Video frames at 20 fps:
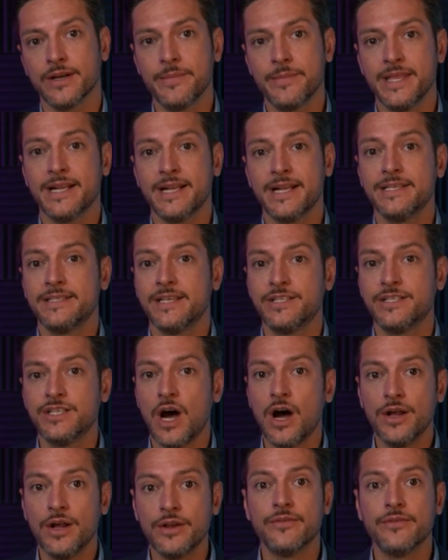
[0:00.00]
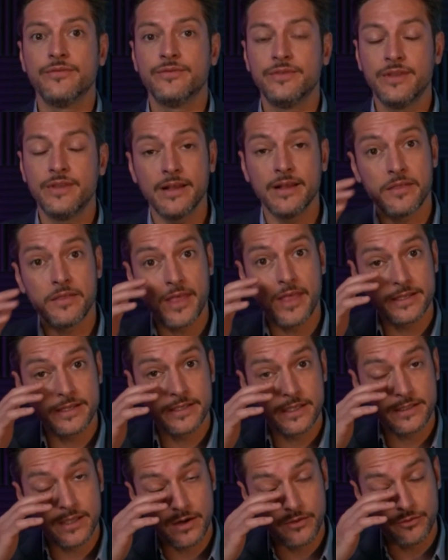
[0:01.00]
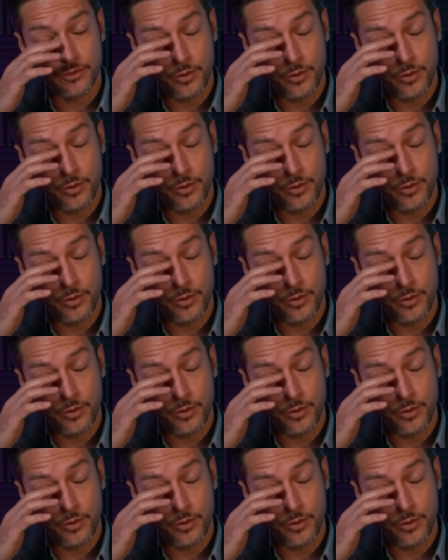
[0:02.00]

I mean, that is a ton of that is a ton of